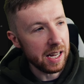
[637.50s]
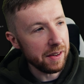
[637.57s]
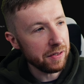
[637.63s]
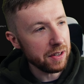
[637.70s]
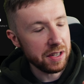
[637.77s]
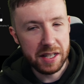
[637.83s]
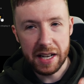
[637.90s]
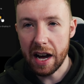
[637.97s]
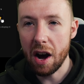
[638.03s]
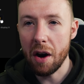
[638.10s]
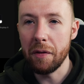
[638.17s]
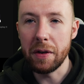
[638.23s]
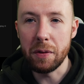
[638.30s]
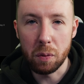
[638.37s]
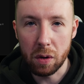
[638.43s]
If you start
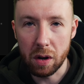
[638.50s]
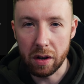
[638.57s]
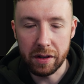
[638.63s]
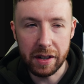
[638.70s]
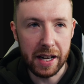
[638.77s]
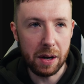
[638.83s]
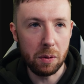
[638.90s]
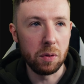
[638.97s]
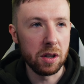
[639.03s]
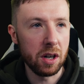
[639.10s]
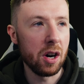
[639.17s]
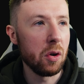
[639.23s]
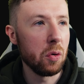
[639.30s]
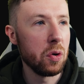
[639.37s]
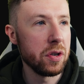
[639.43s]
off with one, it will
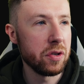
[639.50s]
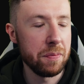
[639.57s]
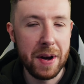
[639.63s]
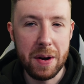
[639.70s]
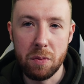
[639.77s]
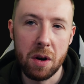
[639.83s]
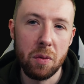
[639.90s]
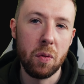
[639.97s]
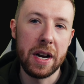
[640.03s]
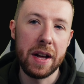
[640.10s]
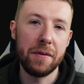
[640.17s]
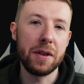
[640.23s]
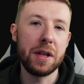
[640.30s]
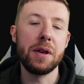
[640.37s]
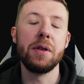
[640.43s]
always remain one.
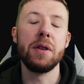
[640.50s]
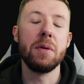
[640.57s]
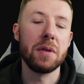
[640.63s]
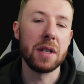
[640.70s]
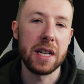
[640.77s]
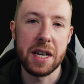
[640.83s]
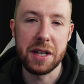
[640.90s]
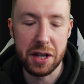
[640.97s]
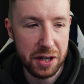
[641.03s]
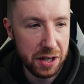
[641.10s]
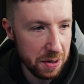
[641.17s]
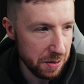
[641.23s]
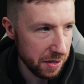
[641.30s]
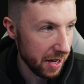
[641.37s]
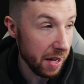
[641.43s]
Whenever you utilize and
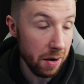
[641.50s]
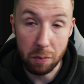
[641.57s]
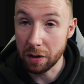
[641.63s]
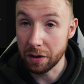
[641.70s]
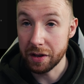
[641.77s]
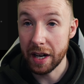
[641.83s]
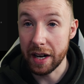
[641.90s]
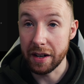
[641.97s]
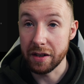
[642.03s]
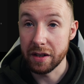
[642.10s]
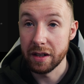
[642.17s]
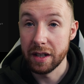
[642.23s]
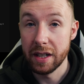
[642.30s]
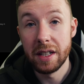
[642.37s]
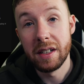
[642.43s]
use it, it will
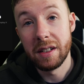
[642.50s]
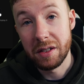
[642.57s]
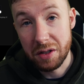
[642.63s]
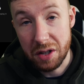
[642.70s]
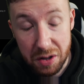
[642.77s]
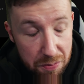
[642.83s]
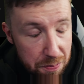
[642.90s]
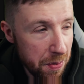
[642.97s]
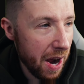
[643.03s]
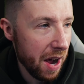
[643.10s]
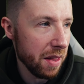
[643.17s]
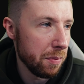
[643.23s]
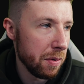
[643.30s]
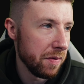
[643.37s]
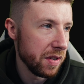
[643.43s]
change. It's just
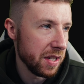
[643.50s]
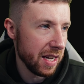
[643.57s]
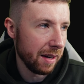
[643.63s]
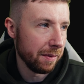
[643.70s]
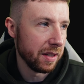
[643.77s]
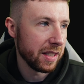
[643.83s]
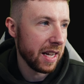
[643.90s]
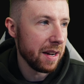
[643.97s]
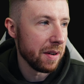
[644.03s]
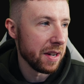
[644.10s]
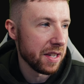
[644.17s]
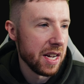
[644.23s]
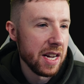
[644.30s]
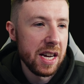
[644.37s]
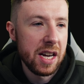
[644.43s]
part of the privacy elements.
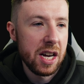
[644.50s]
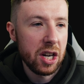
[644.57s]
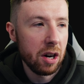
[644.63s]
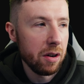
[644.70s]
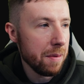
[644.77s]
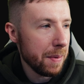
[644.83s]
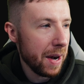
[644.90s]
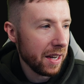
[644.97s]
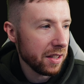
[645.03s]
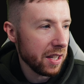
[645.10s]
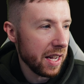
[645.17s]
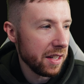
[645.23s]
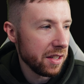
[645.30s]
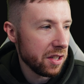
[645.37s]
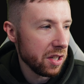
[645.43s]
Anyways, going
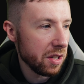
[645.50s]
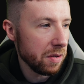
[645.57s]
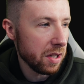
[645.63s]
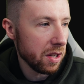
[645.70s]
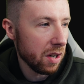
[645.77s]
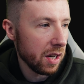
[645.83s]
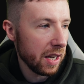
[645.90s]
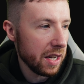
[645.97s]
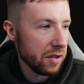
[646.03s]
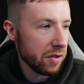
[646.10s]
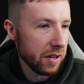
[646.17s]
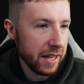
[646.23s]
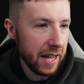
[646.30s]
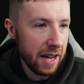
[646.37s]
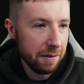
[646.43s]
back into your
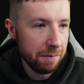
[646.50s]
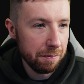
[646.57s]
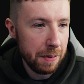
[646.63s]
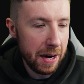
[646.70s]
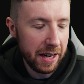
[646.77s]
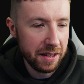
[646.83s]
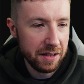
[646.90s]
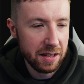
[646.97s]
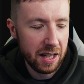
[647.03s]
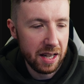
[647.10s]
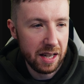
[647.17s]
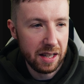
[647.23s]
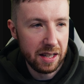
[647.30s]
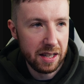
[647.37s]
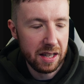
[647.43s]
ledger again, back
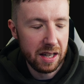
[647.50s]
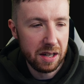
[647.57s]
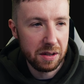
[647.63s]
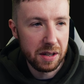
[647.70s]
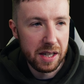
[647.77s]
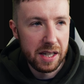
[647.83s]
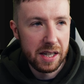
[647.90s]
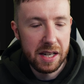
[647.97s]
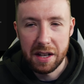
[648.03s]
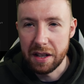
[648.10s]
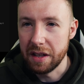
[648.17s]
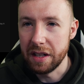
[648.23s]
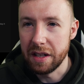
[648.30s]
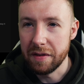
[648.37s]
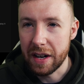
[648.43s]
into, you know,
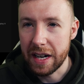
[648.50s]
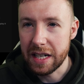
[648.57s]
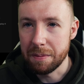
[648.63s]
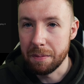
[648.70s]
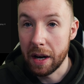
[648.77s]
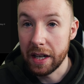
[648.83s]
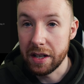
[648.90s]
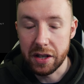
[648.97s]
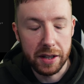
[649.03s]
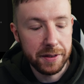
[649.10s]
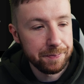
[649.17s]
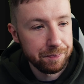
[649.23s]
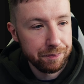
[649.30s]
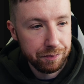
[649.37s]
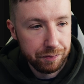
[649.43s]
the device manager.